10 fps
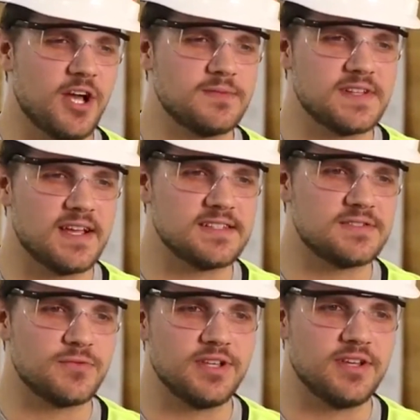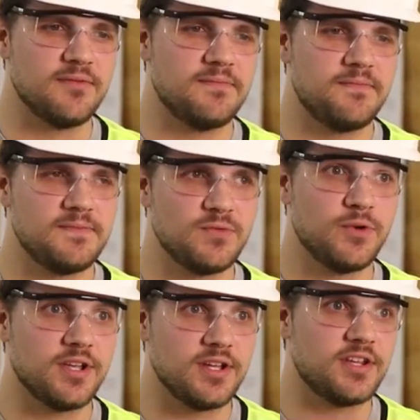job sites. It's a really good, it's a
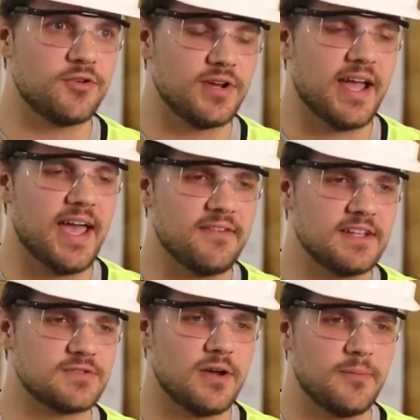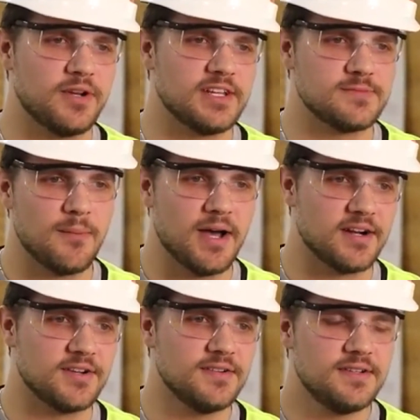really good degree to have. That's why I put it as my
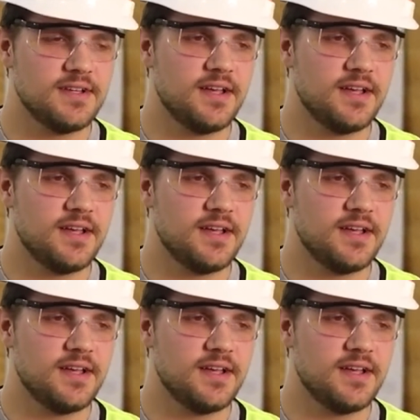minor.